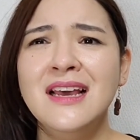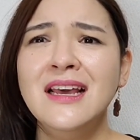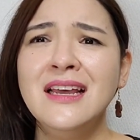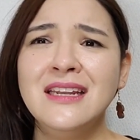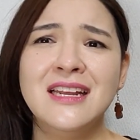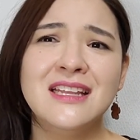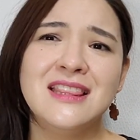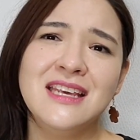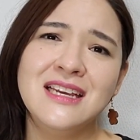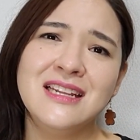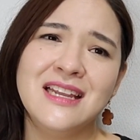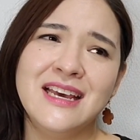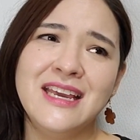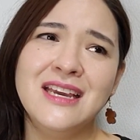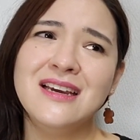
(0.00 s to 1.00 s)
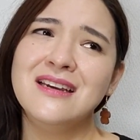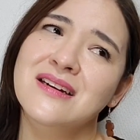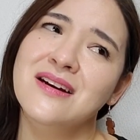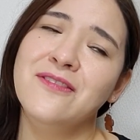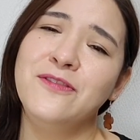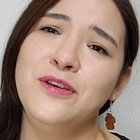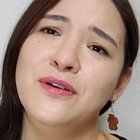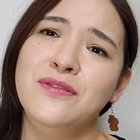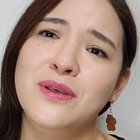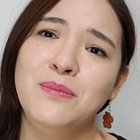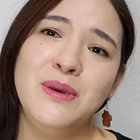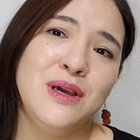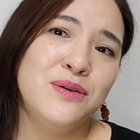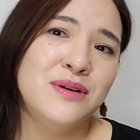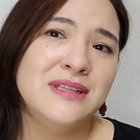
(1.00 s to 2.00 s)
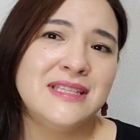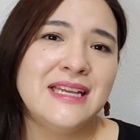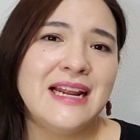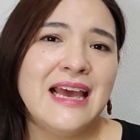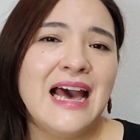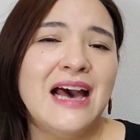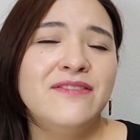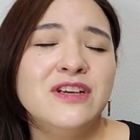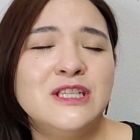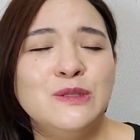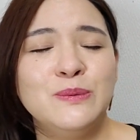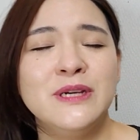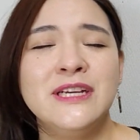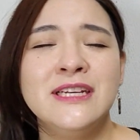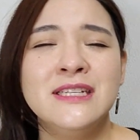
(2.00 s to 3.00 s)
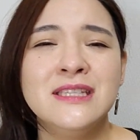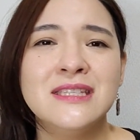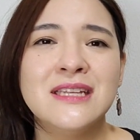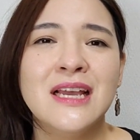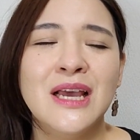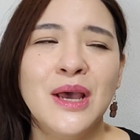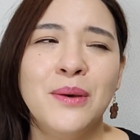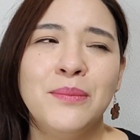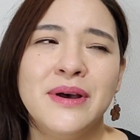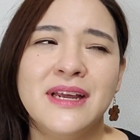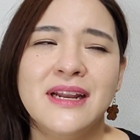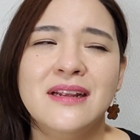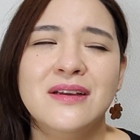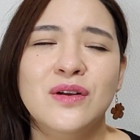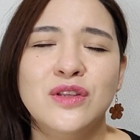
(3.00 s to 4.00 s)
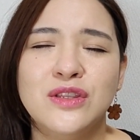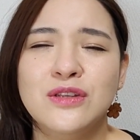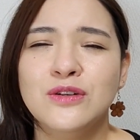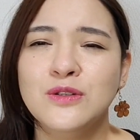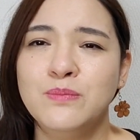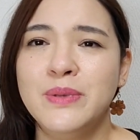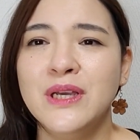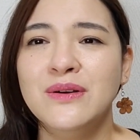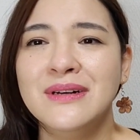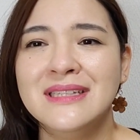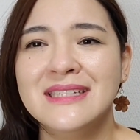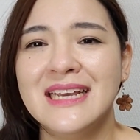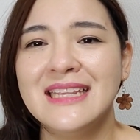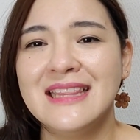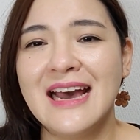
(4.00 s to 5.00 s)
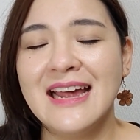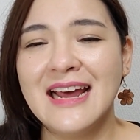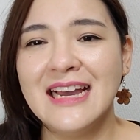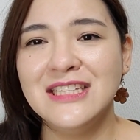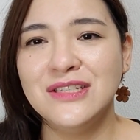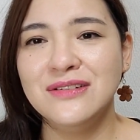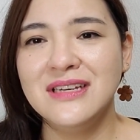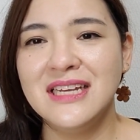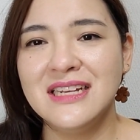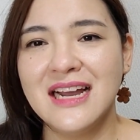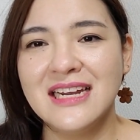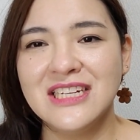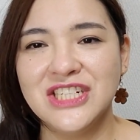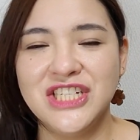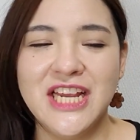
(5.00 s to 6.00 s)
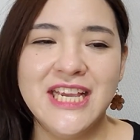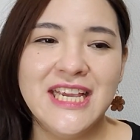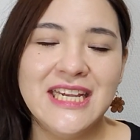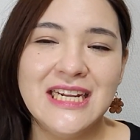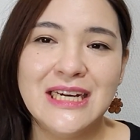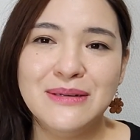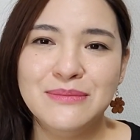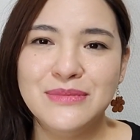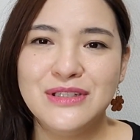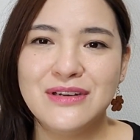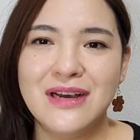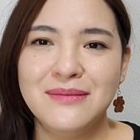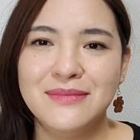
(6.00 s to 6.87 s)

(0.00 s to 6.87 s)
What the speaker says: nothing like a few of the big ones that I have experienced. But those big ones like that, I do get kind of shaken up, so I'm